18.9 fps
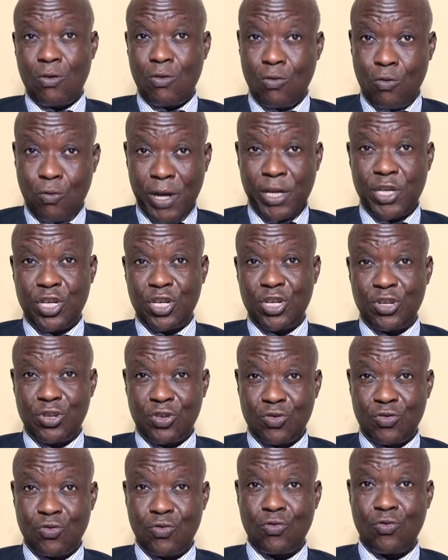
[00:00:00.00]

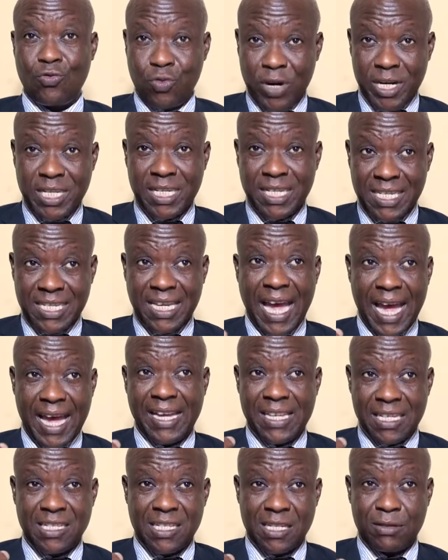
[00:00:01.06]
which to
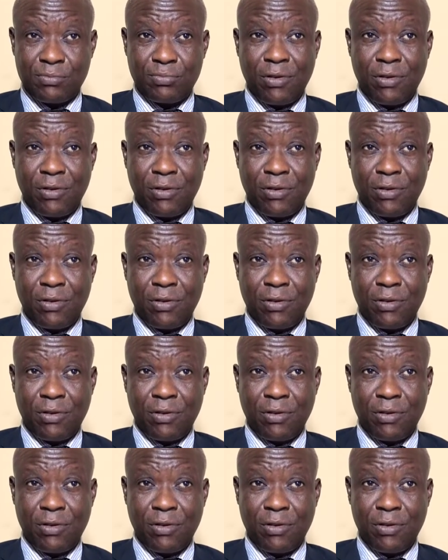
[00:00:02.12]
criticize